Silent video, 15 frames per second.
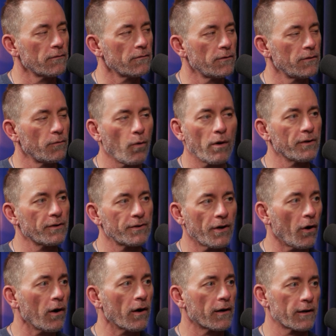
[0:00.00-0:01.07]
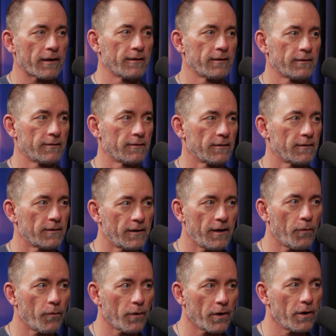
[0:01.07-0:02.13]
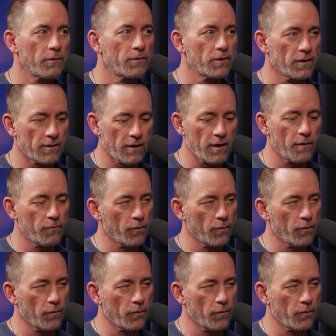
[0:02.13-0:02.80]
you weren't dark. You know, were you just come?